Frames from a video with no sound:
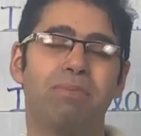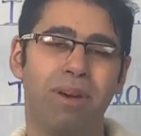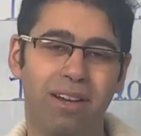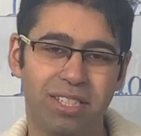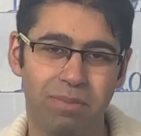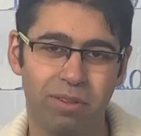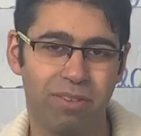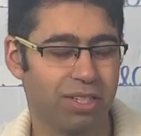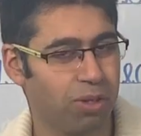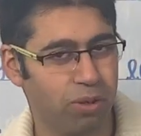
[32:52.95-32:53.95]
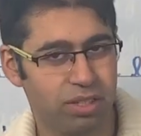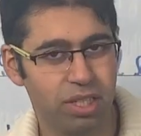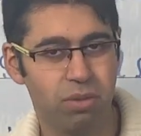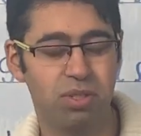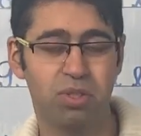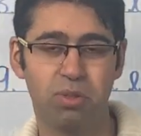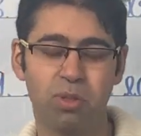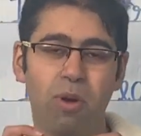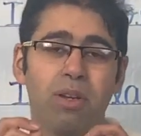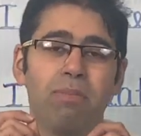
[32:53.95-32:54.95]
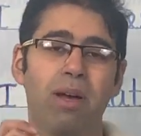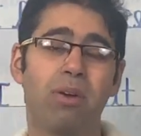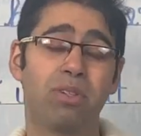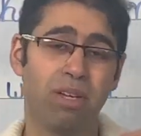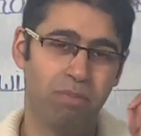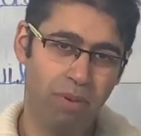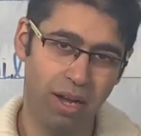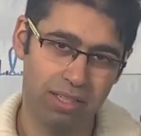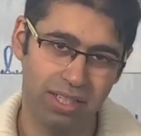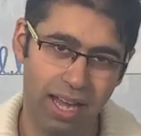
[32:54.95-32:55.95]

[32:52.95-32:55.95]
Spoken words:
past perfect continuous to talk about a past